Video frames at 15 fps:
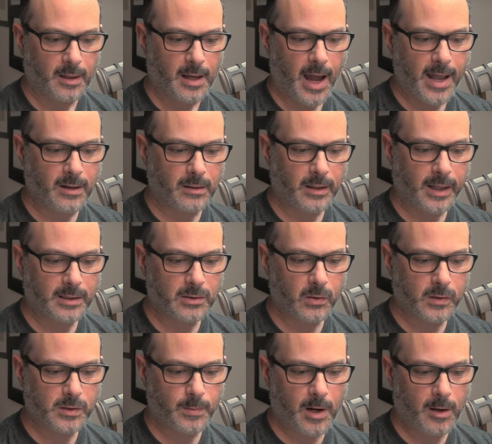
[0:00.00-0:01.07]
I don't like to
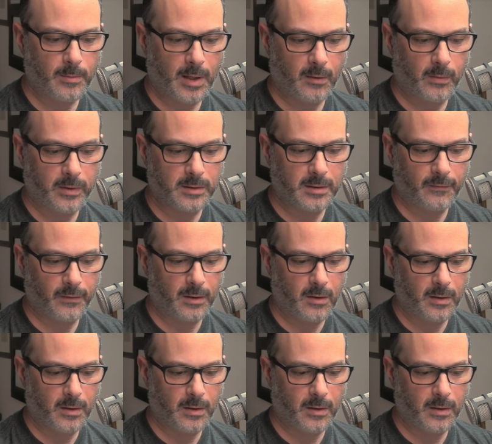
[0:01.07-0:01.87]
experiment with different